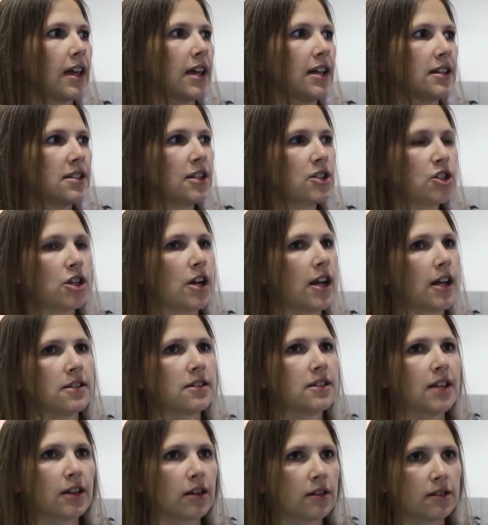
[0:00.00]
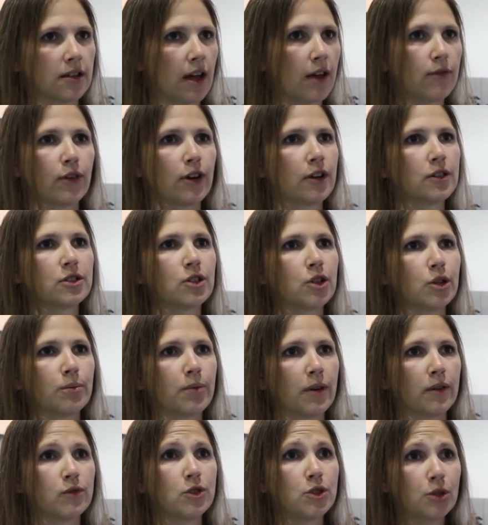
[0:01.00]
it's such a nice diverse group
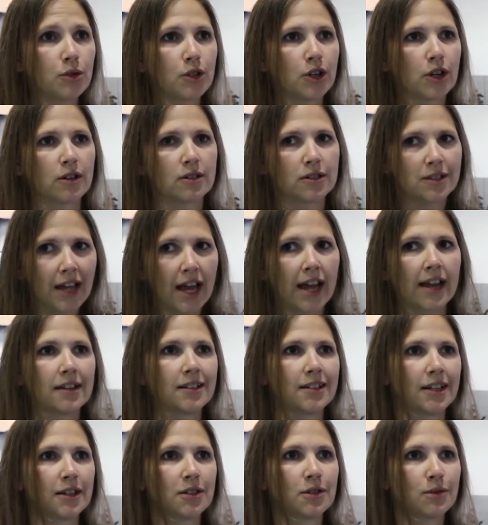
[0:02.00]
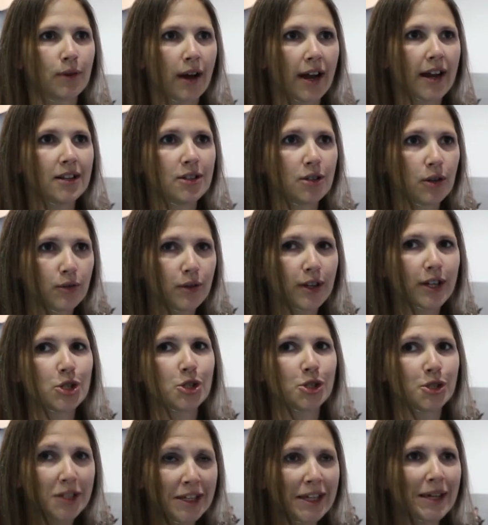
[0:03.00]
of junior scientists, right? And so if we can
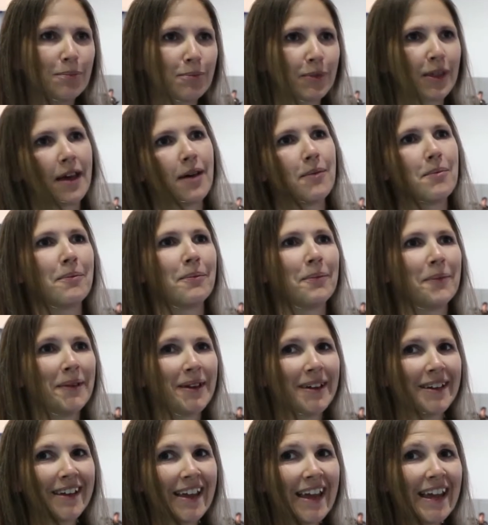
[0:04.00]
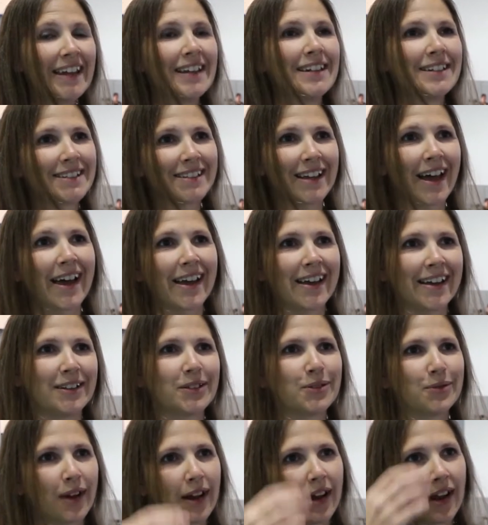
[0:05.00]
just keep them in
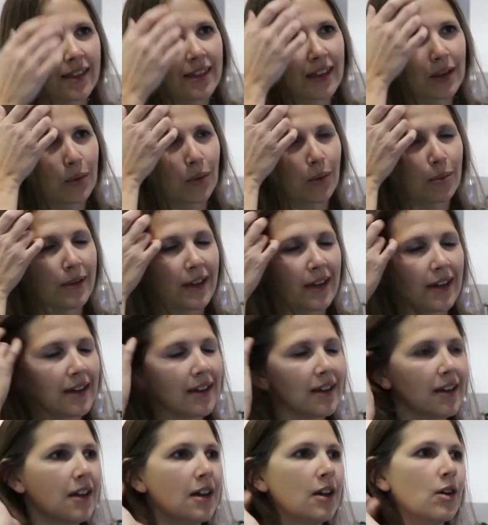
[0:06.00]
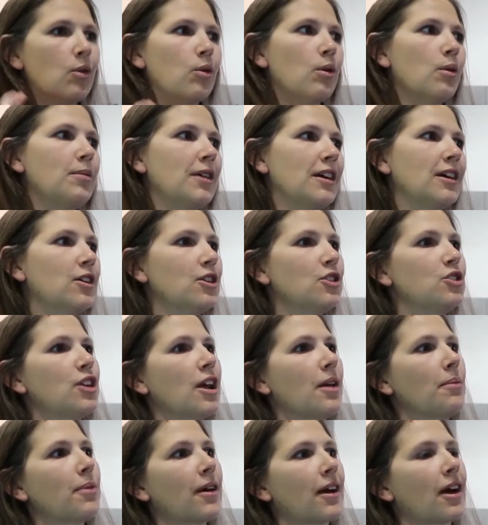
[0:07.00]
science, right, I think we'll be in good
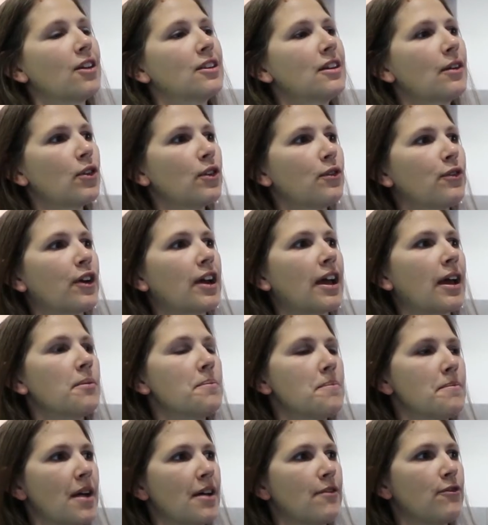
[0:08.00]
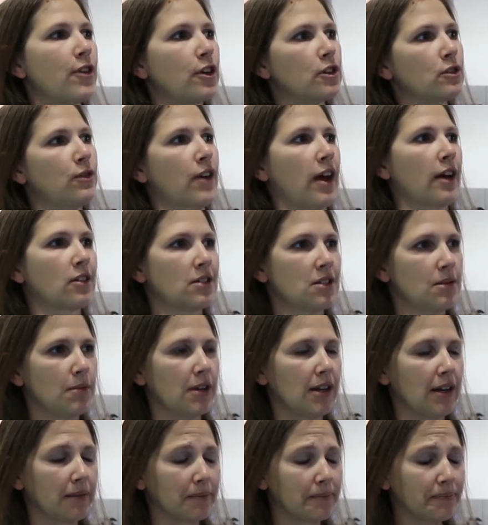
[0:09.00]
shape. I'll never forget my first faculty
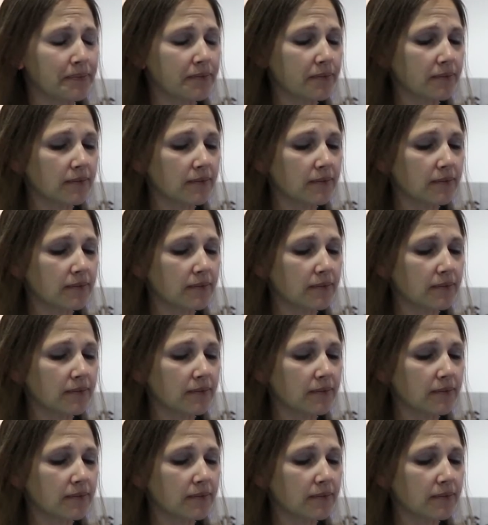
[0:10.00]
meeting